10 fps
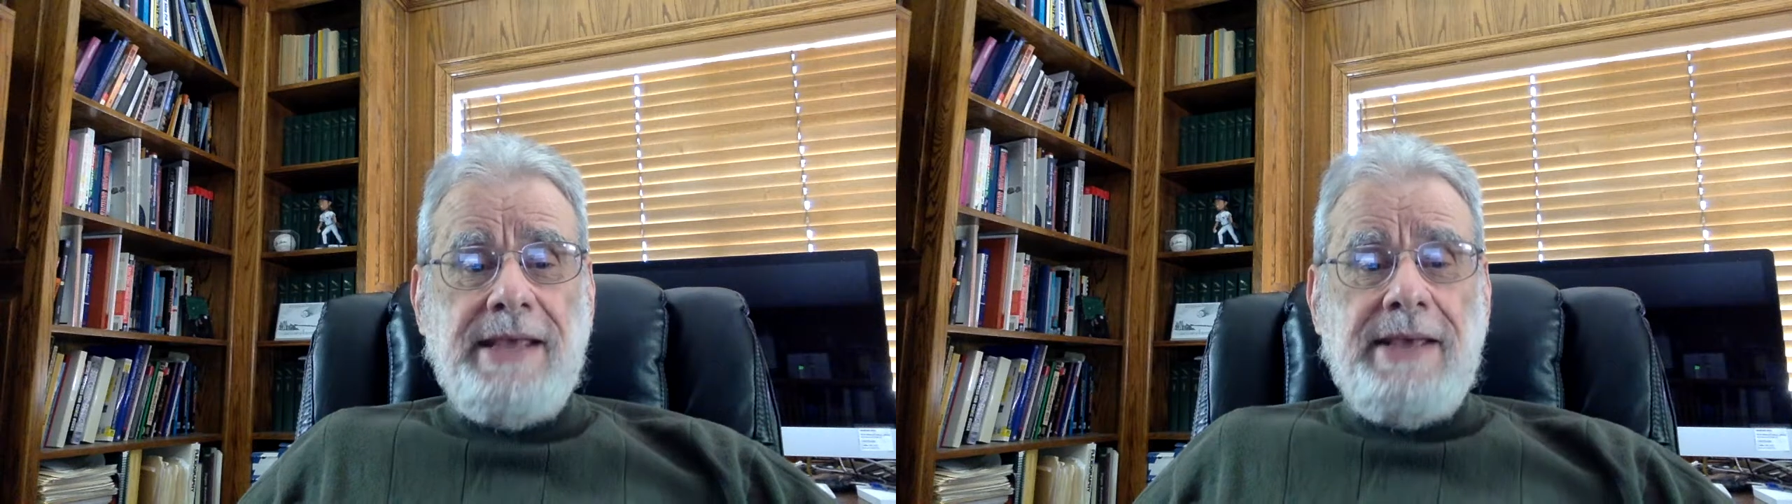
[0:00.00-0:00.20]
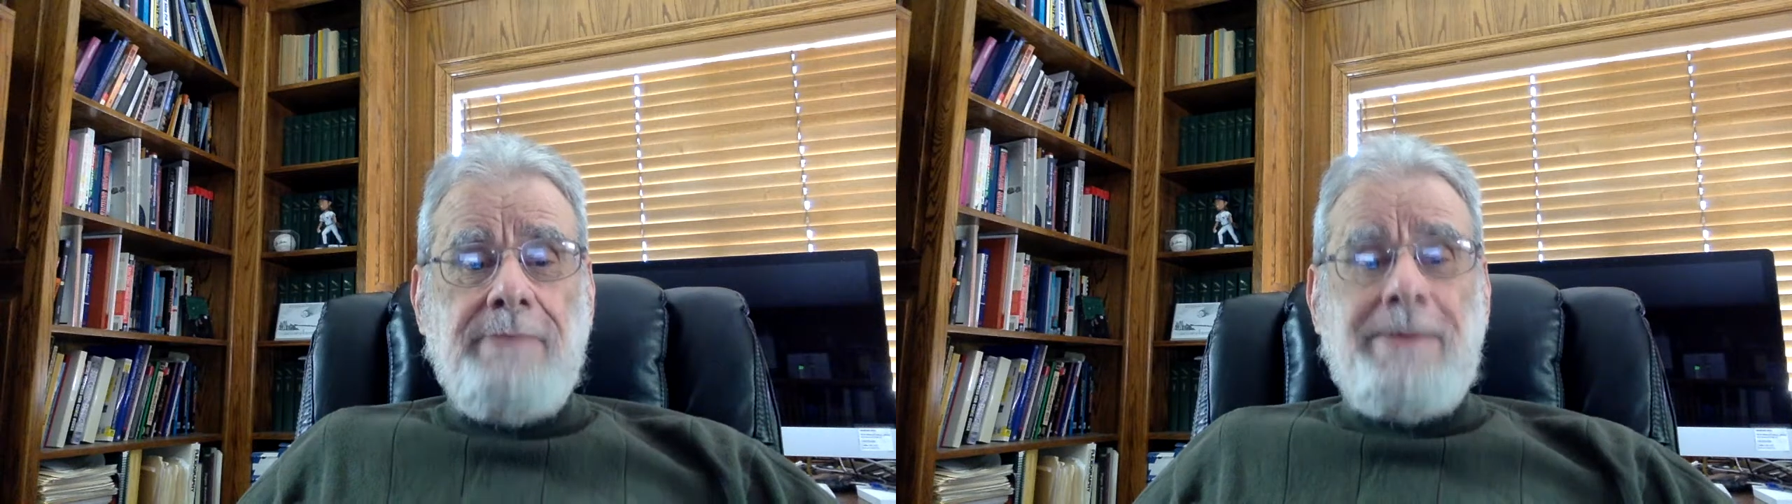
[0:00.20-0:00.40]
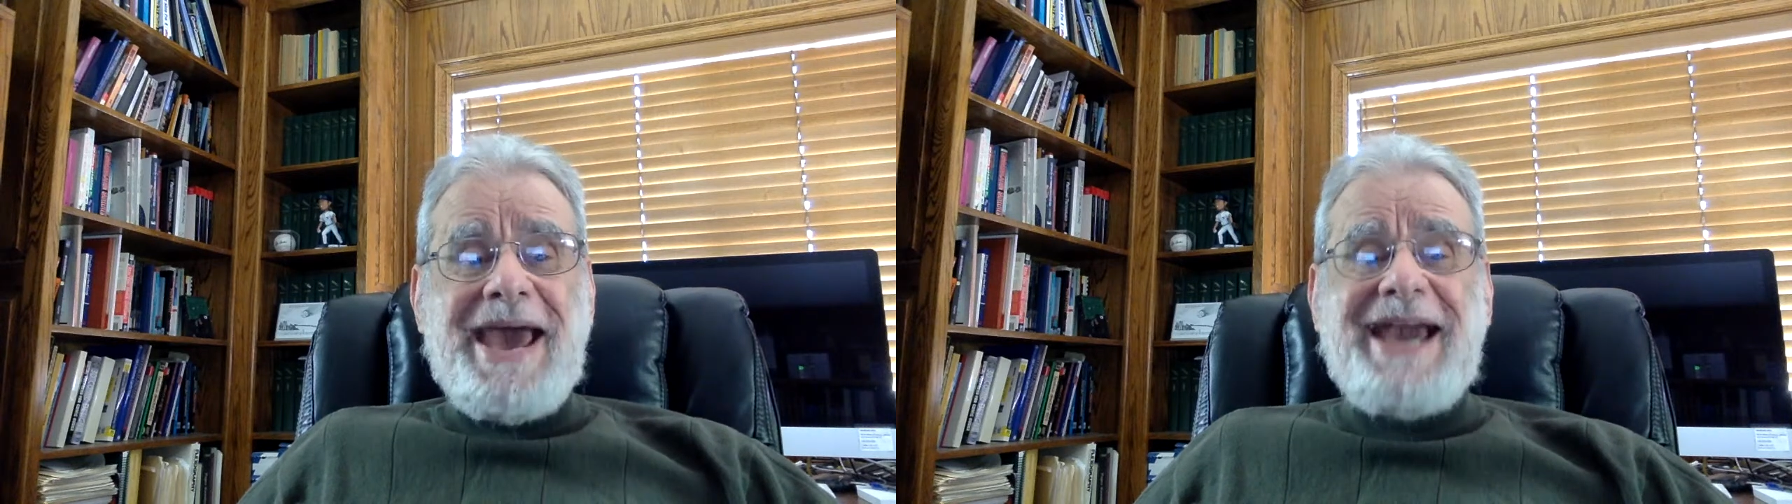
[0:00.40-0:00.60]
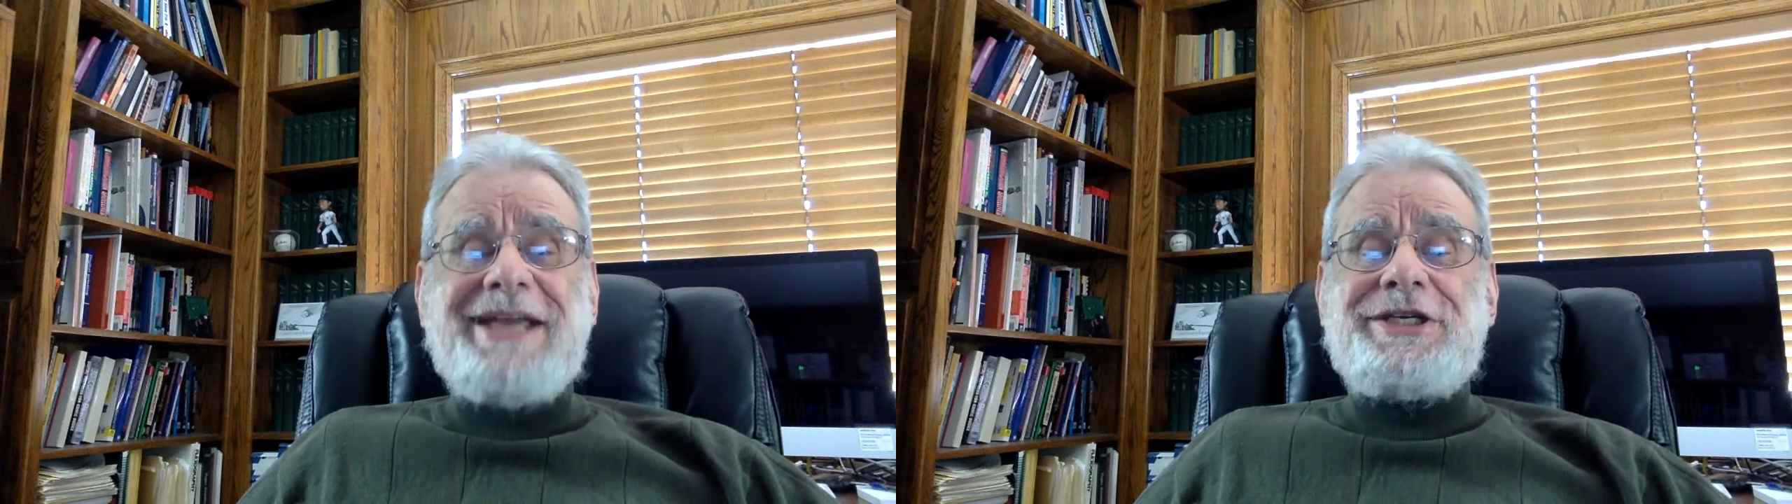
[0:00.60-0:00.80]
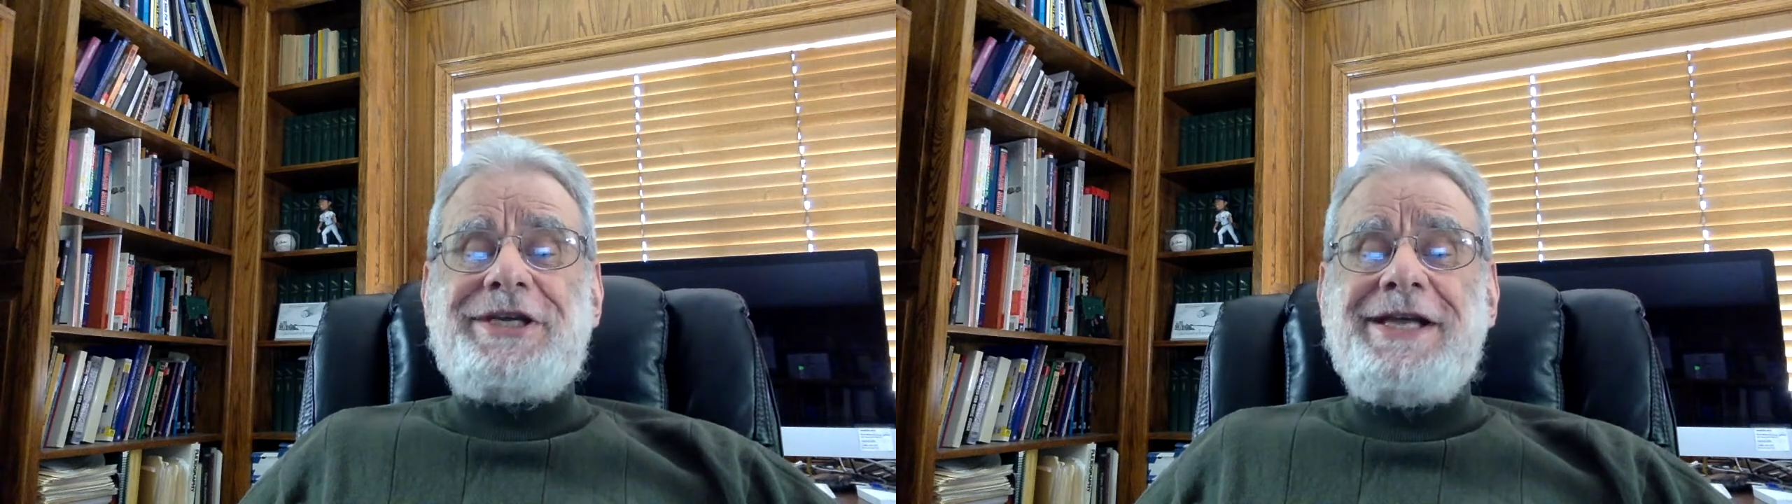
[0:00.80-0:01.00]

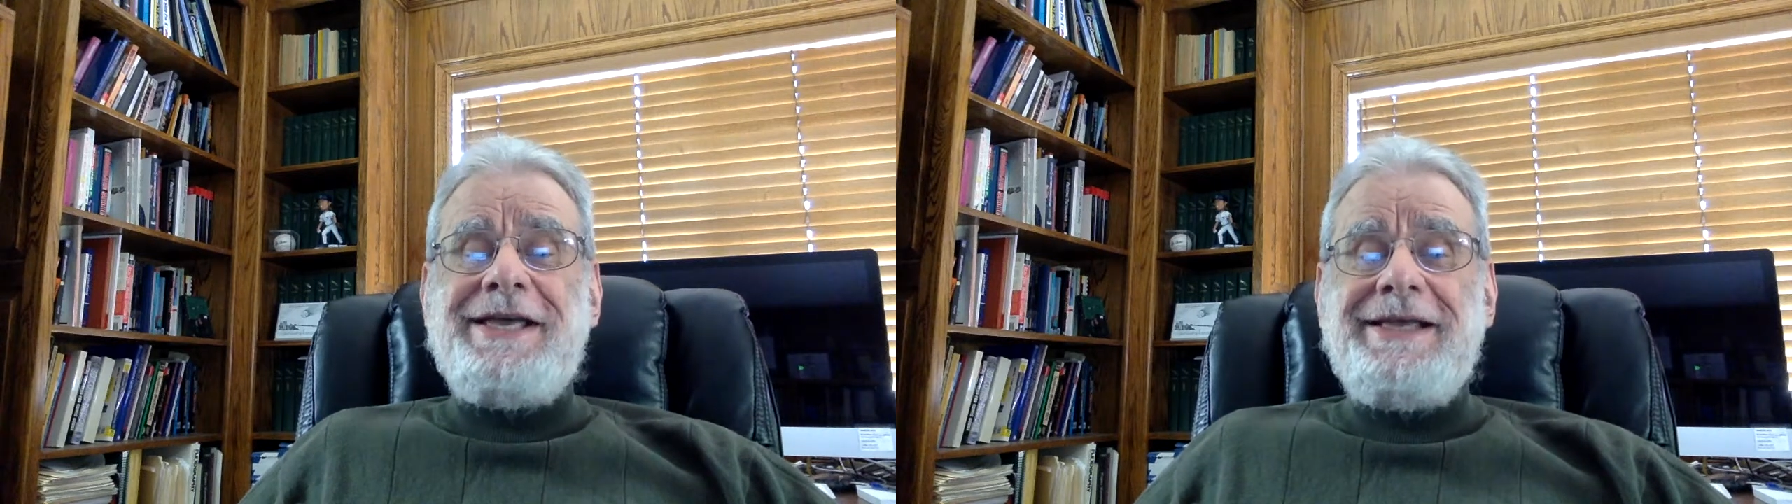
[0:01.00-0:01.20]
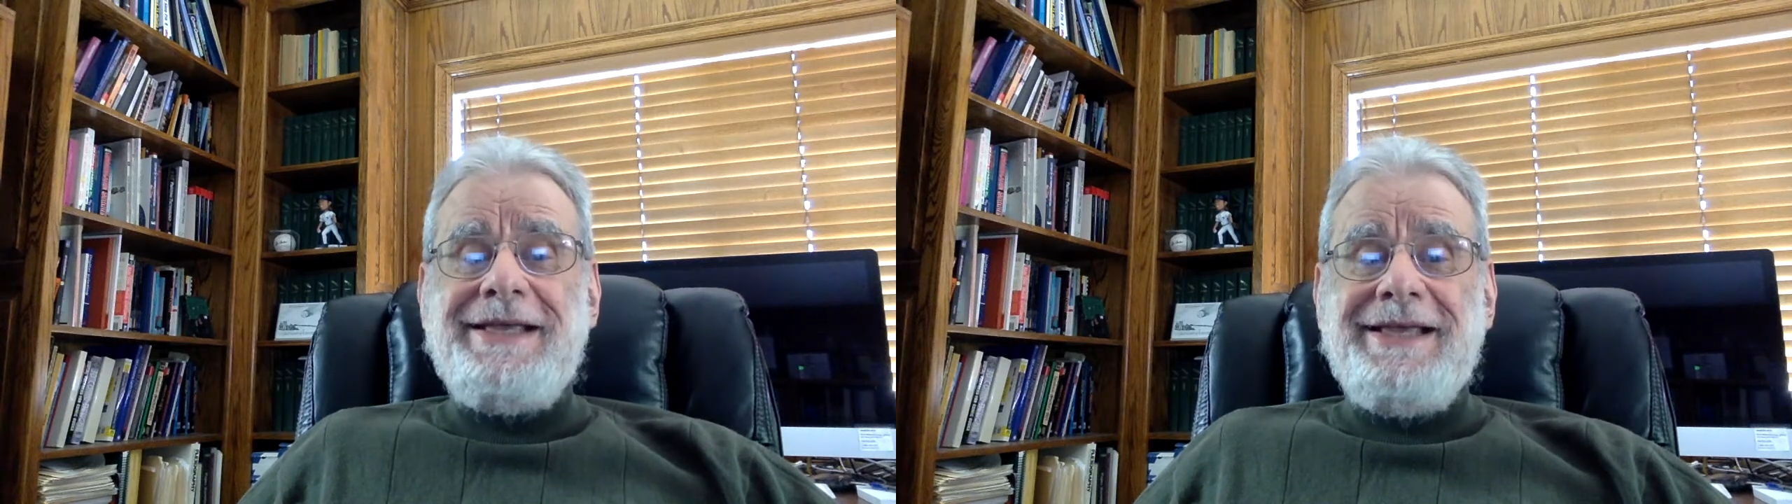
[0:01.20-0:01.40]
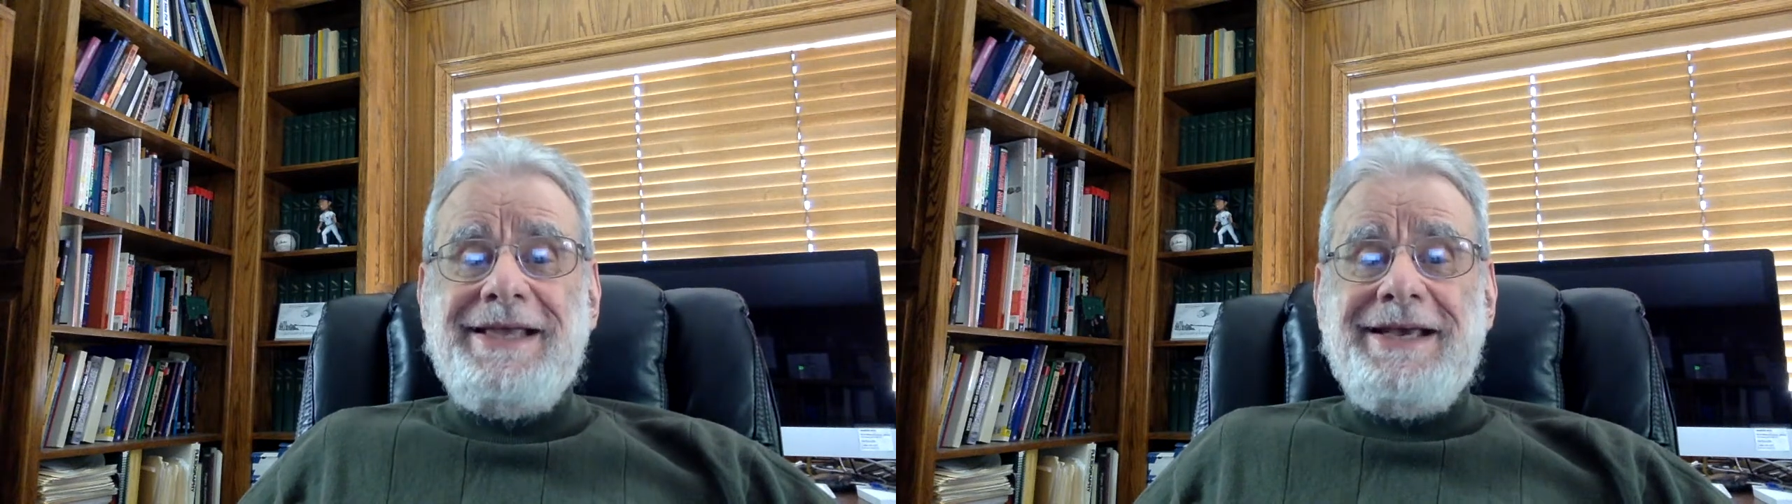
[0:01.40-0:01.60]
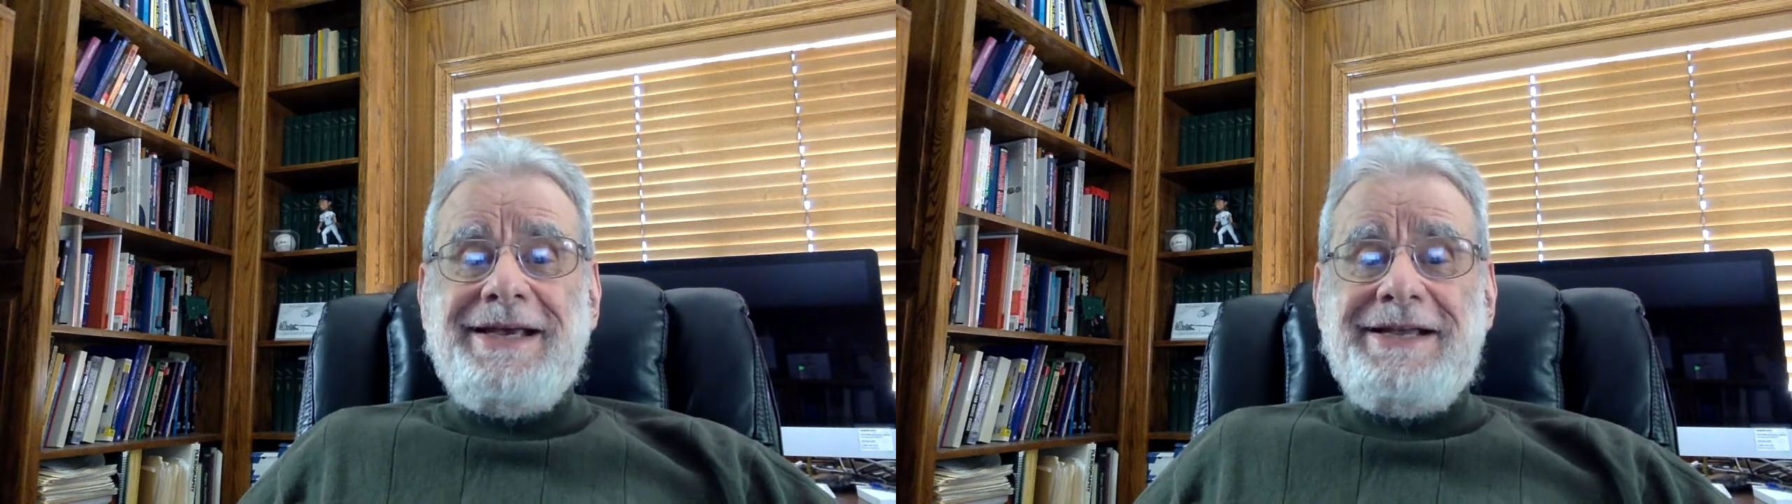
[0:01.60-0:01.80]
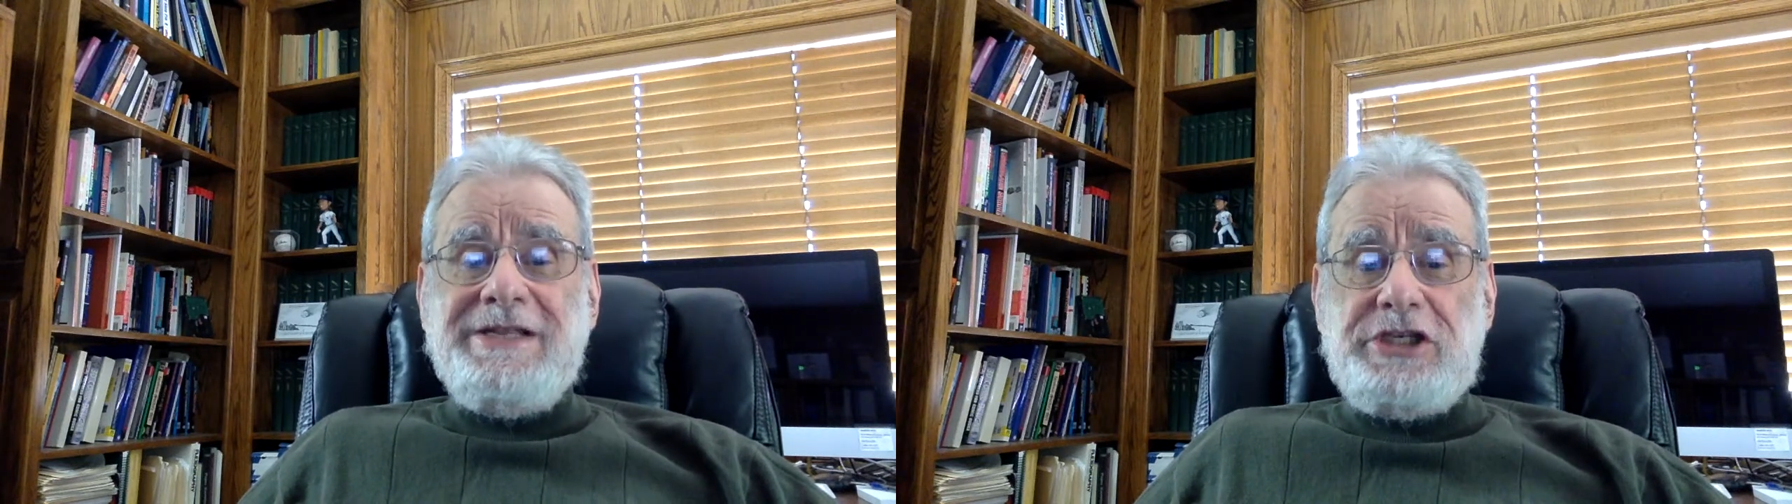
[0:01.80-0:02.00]
Packaging
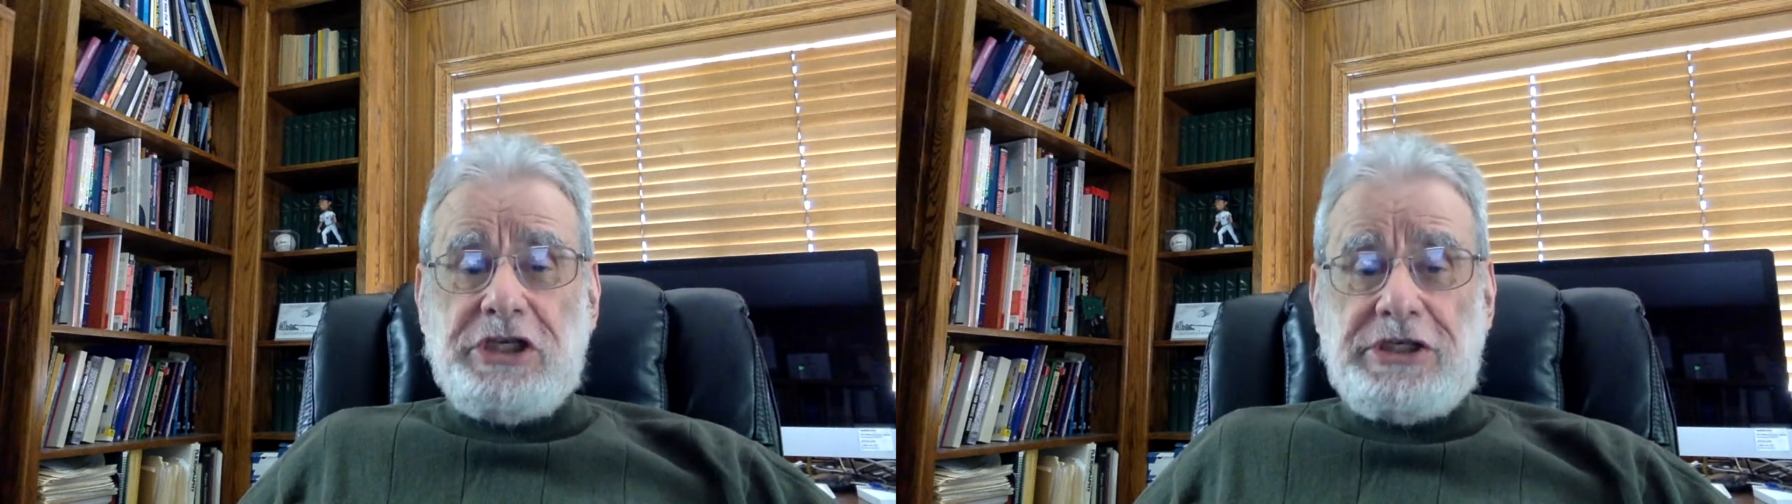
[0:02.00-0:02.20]
consists